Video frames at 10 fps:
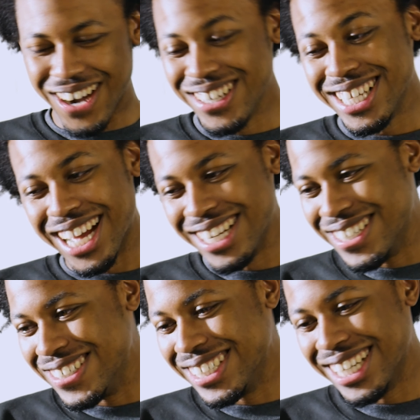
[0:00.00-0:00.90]
Oh yeah, I
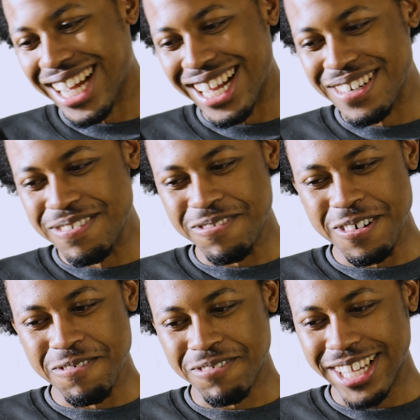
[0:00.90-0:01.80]
knew. I knew
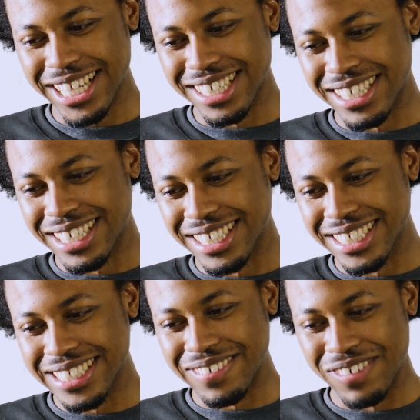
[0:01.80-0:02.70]
for a fact.
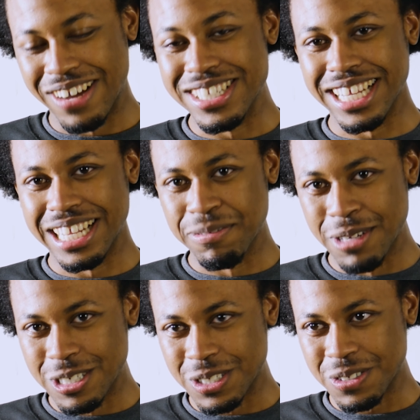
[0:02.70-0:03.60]
Uh, when I was in
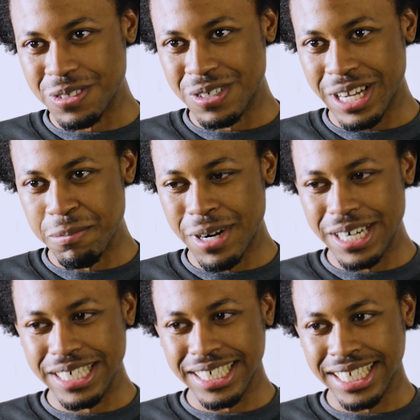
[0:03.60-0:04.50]
elementary school at
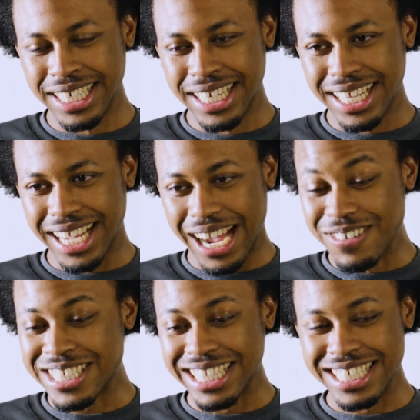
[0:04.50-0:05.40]
Bern, I
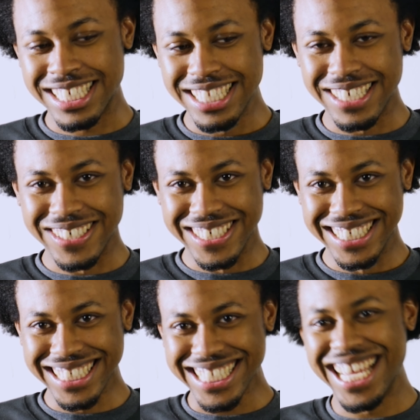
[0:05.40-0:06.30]
was selling cheat codes.